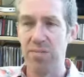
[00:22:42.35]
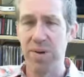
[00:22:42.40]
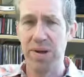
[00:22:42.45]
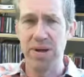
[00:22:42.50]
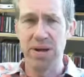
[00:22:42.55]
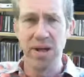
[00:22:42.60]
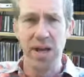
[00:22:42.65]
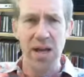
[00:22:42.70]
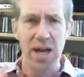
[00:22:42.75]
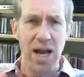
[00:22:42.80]

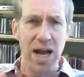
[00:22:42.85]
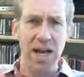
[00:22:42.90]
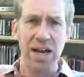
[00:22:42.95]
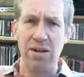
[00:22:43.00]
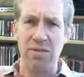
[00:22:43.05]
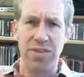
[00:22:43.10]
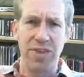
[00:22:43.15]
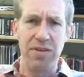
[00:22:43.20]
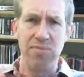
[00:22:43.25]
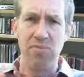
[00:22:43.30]
But I
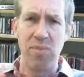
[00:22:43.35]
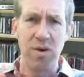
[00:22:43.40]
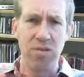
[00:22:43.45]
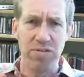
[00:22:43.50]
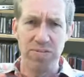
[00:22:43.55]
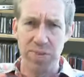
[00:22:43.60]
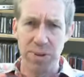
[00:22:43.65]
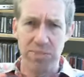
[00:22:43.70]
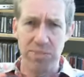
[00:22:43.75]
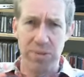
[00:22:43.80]
don't think
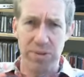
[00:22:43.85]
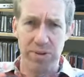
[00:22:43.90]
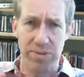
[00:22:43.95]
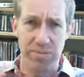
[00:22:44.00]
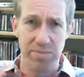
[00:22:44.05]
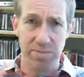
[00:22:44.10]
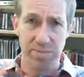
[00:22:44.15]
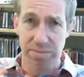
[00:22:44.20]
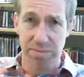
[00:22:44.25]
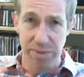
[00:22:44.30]
most people
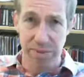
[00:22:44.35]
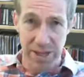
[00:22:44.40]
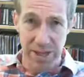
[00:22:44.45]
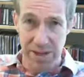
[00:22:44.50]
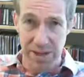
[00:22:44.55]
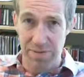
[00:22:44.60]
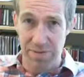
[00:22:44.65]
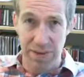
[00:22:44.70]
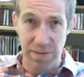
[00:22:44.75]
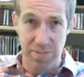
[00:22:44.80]

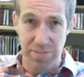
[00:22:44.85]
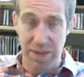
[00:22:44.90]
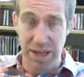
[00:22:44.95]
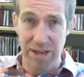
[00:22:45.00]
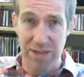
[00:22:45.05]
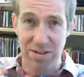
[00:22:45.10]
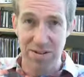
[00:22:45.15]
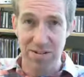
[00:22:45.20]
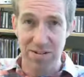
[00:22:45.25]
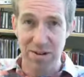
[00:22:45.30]
believe that
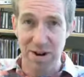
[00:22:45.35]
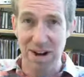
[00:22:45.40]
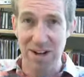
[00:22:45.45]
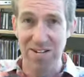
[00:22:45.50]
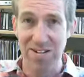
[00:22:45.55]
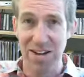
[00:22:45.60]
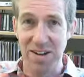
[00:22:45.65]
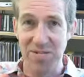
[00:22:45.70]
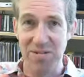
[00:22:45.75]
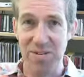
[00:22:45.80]
blades of
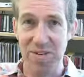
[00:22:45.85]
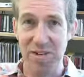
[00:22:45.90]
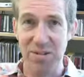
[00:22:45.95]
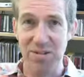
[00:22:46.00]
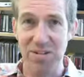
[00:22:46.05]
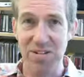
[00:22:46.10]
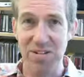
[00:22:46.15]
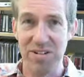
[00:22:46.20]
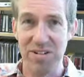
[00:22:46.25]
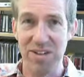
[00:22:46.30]
grass have
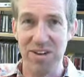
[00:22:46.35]
souls.